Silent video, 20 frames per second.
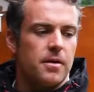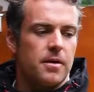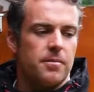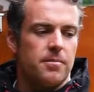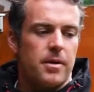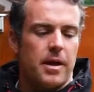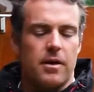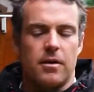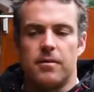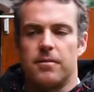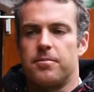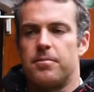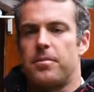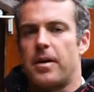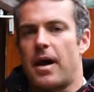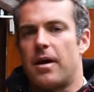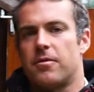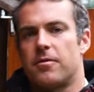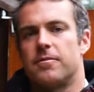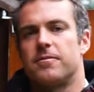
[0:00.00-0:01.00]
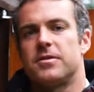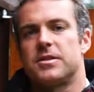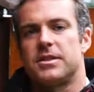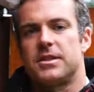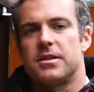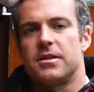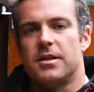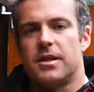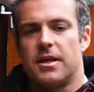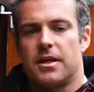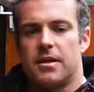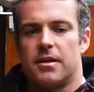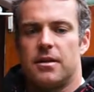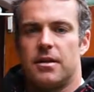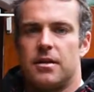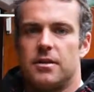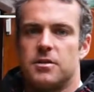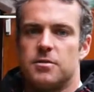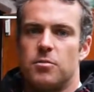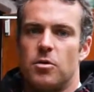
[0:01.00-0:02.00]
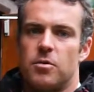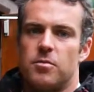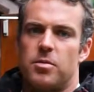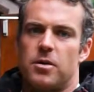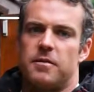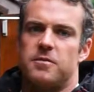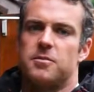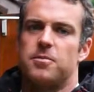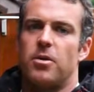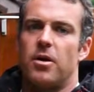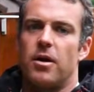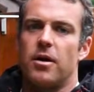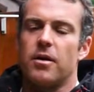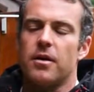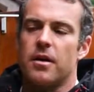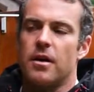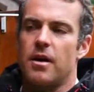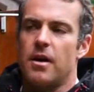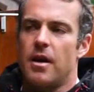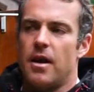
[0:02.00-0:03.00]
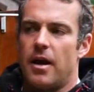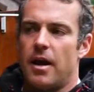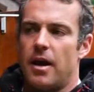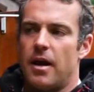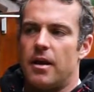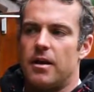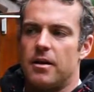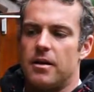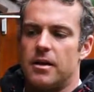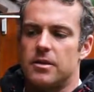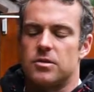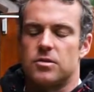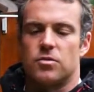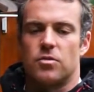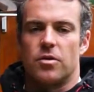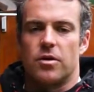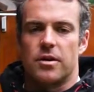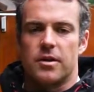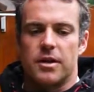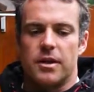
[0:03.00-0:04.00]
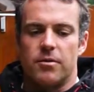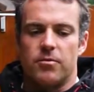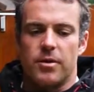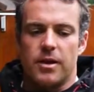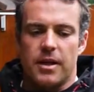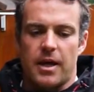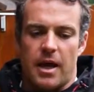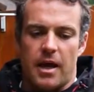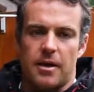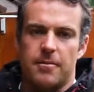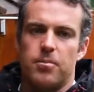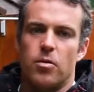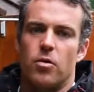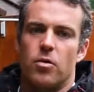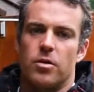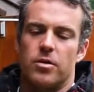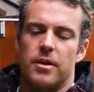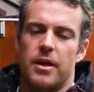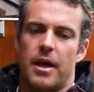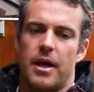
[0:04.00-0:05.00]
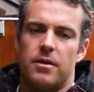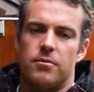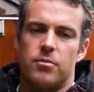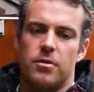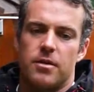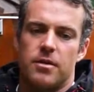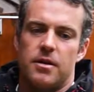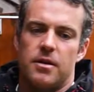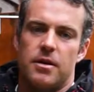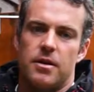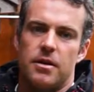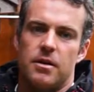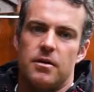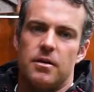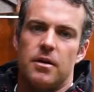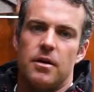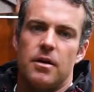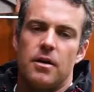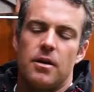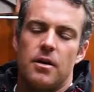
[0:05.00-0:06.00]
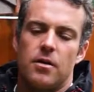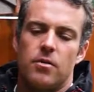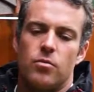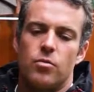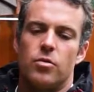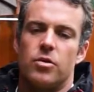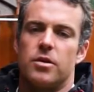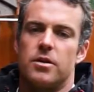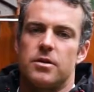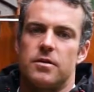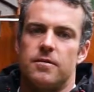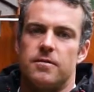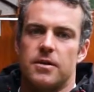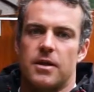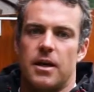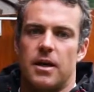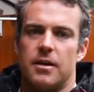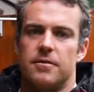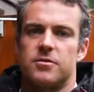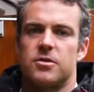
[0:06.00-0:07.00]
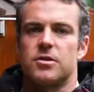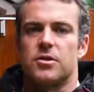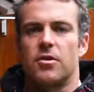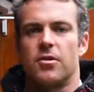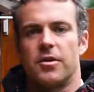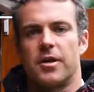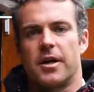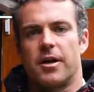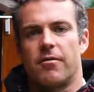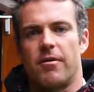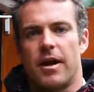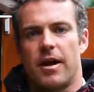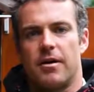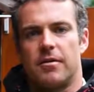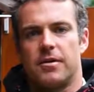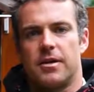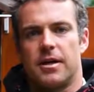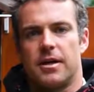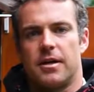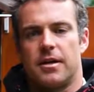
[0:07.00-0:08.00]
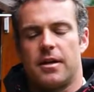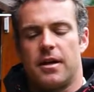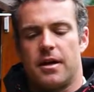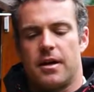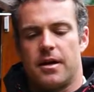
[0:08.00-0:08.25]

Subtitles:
better bathroom facility in the Smoke Bluffs Park. And historically, we'd had a portalette with a wood kind of skirting around it.